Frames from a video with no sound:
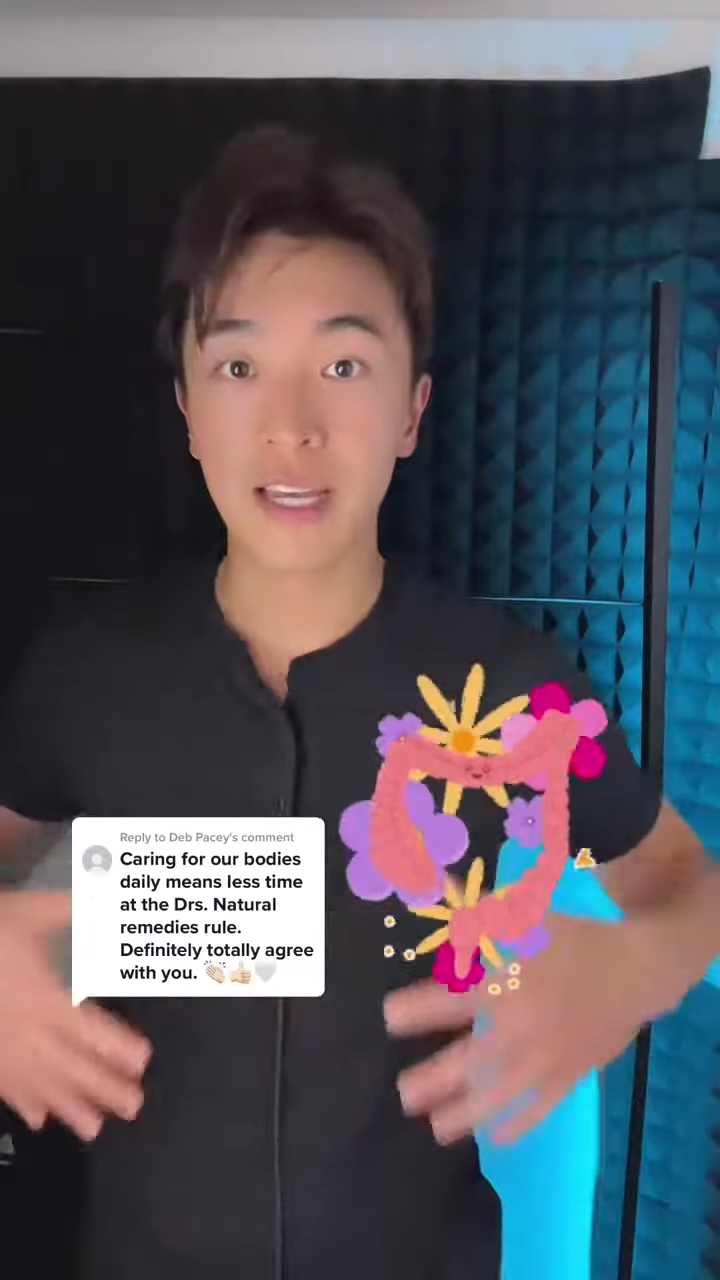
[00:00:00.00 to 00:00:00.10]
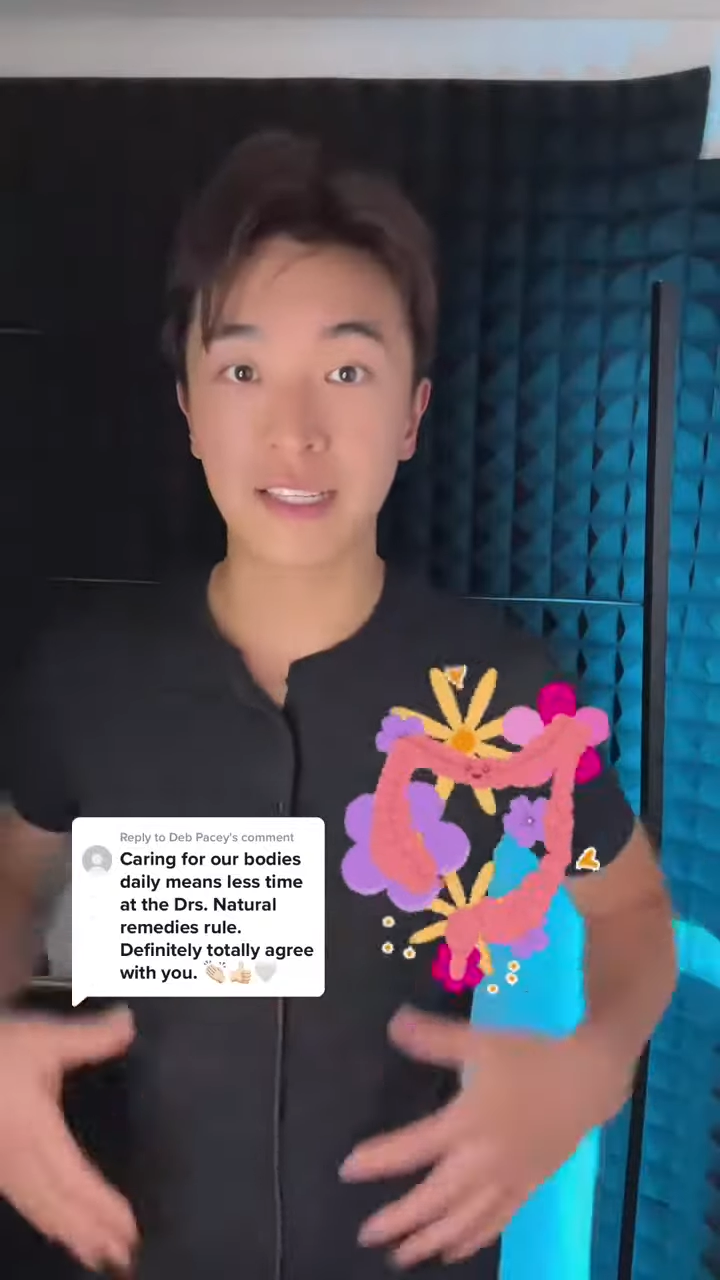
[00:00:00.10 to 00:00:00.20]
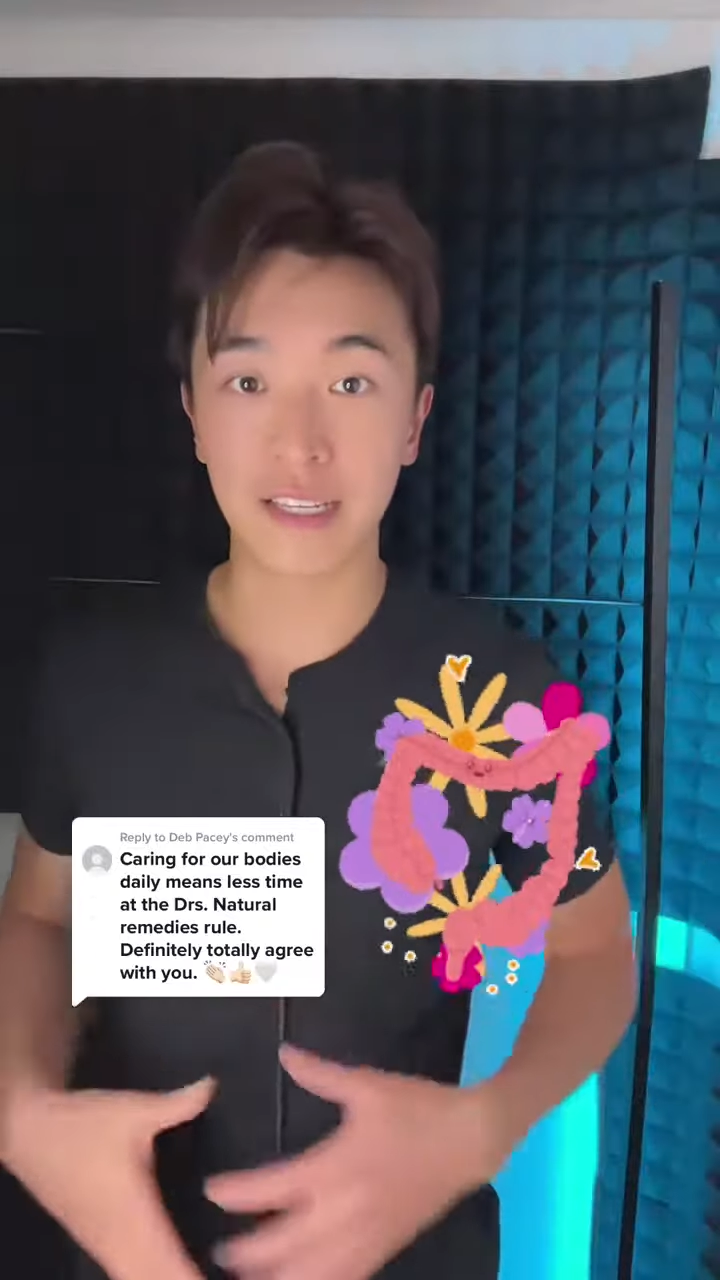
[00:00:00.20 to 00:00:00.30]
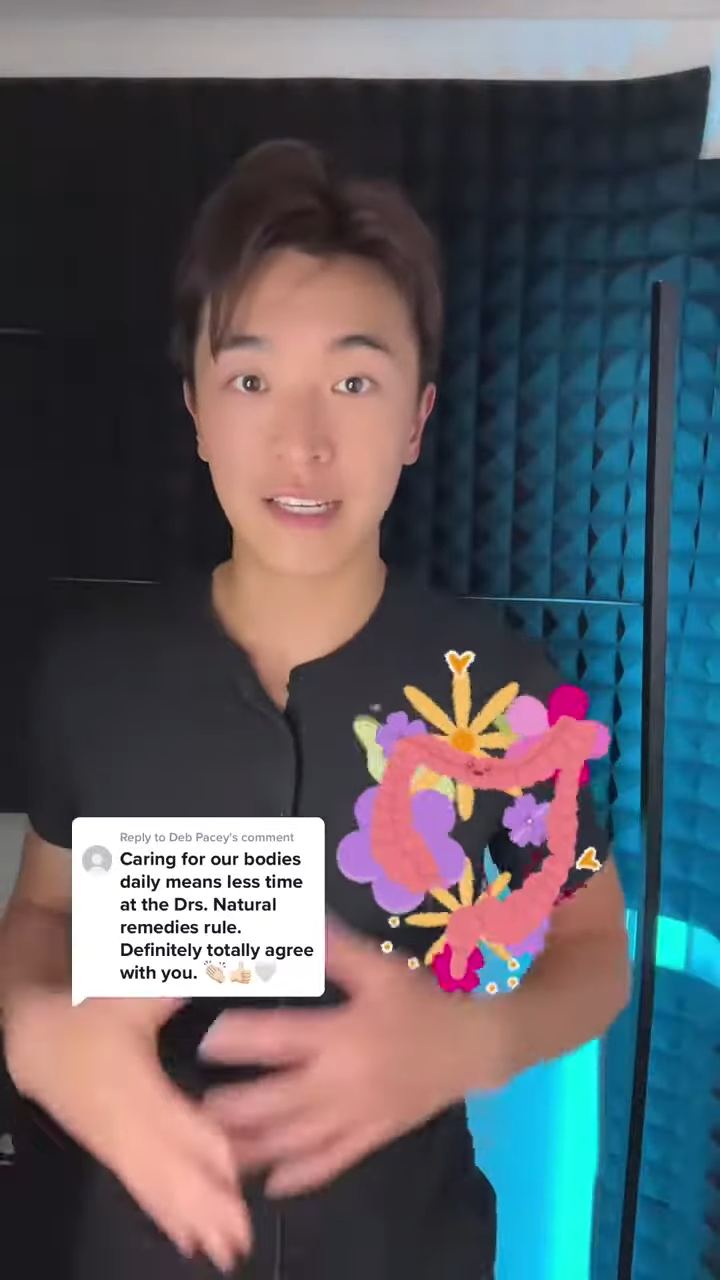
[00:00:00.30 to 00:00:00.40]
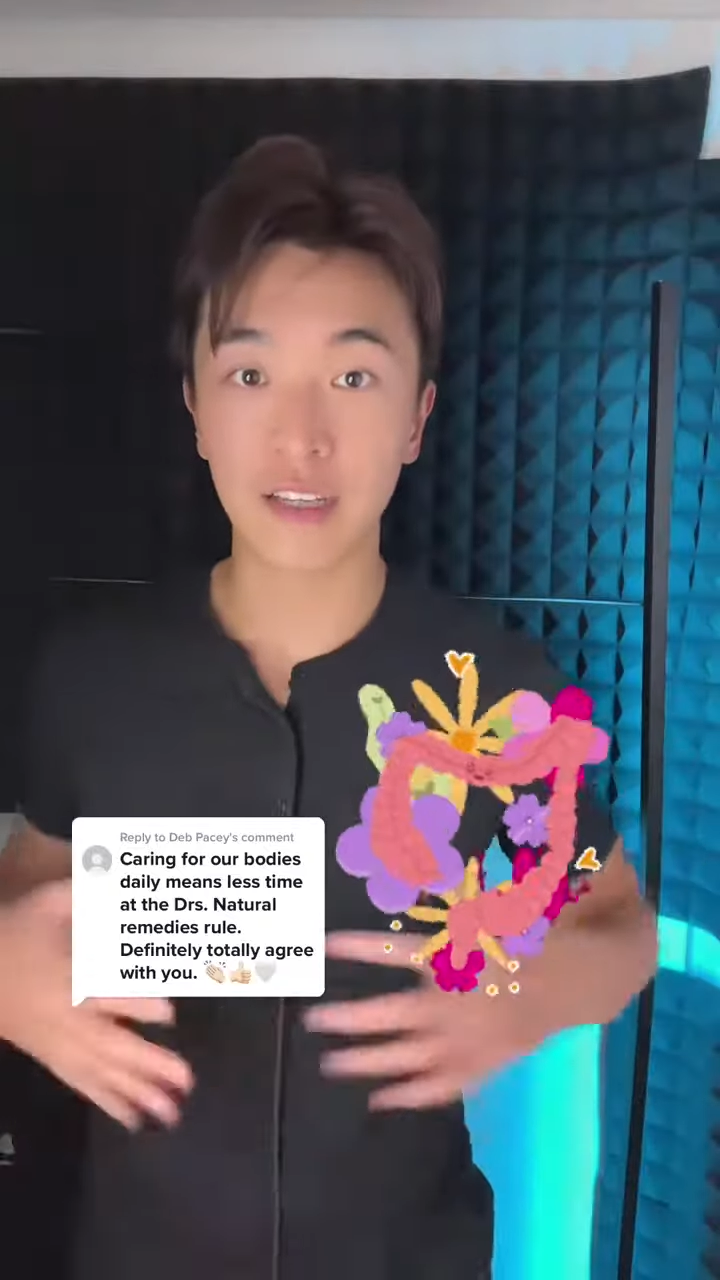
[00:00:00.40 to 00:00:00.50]

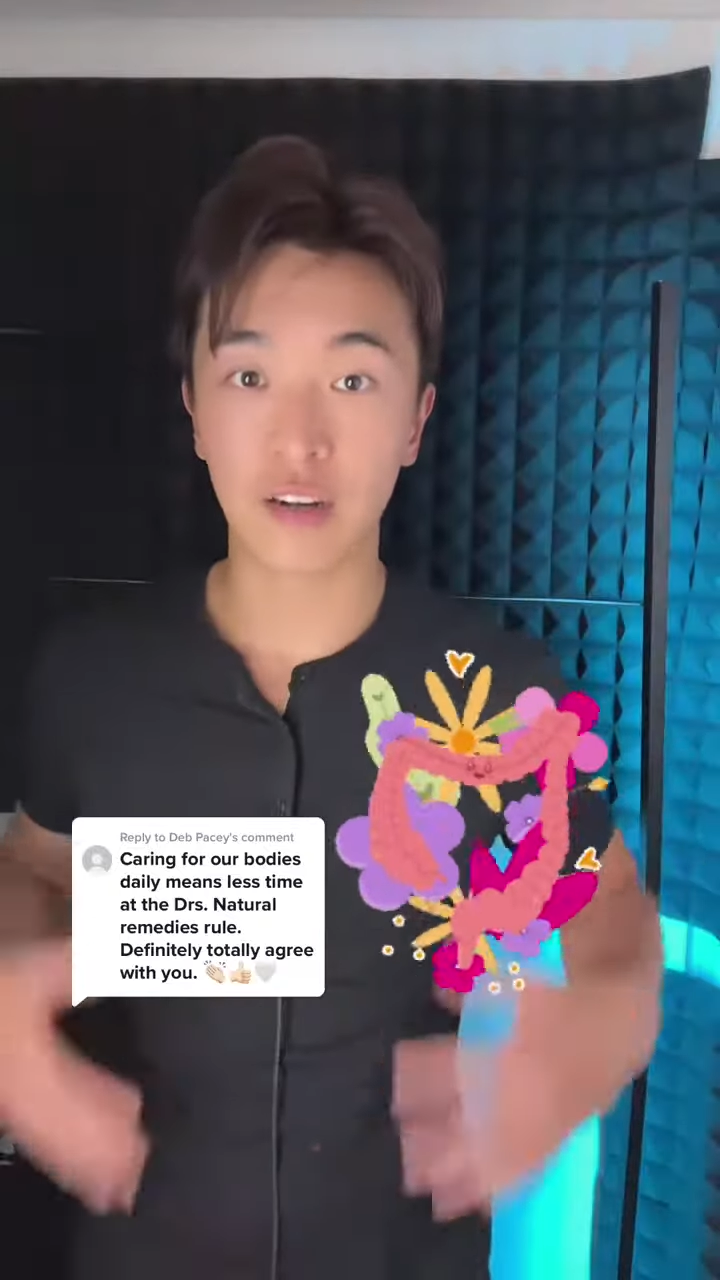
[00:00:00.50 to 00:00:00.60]
is in